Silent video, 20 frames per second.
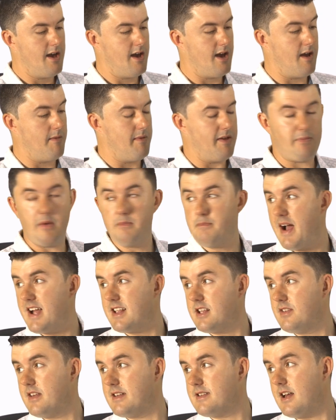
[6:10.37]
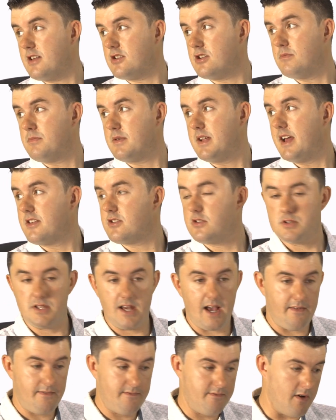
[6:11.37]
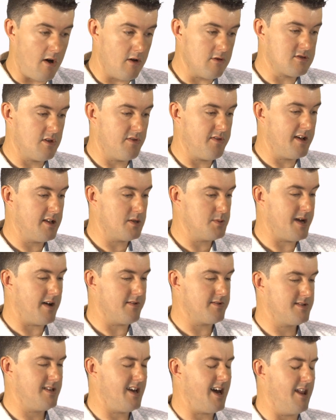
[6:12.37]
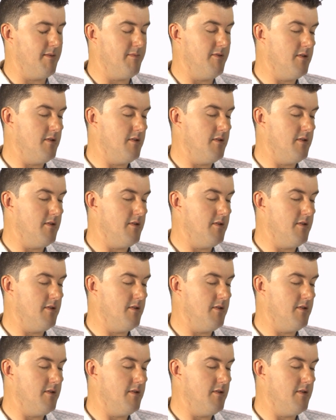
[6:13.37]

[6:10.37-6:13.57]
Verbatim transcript: Um, it's been better this last couple of years because they have altered things around slightly,